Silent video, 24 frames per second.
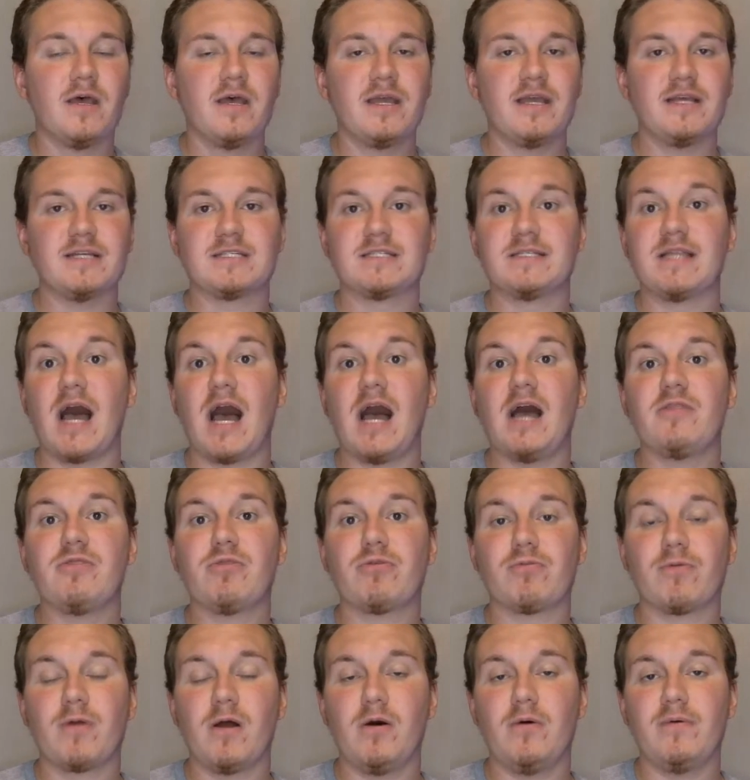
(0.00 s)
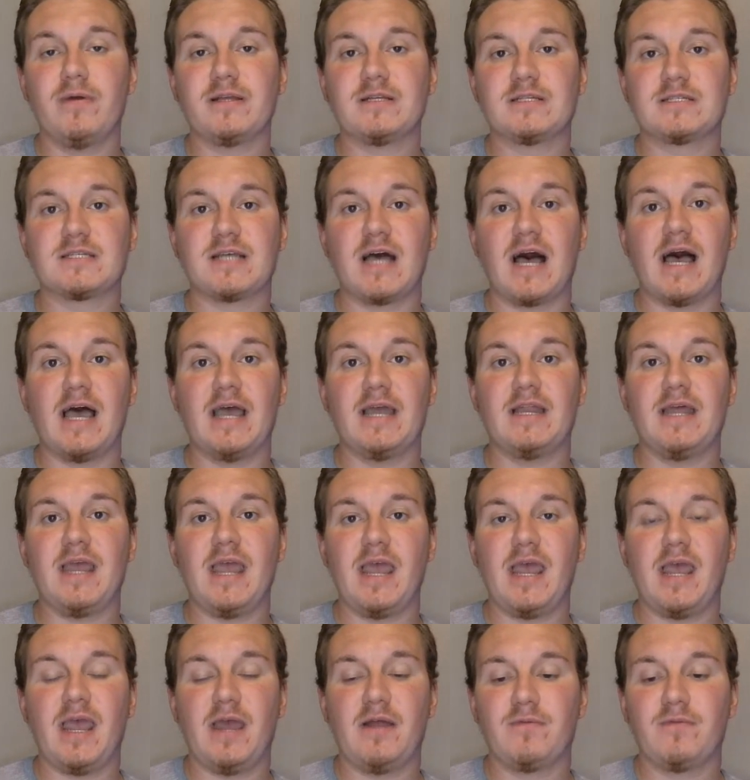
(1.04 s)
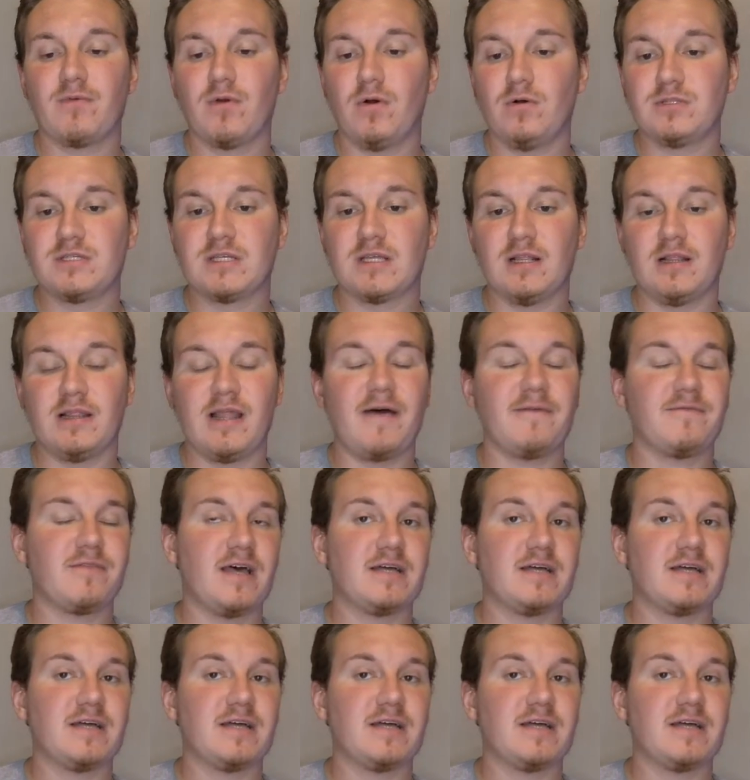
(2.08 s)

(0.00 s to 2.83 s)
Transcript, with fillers: his non-throwing side, and roll to the left.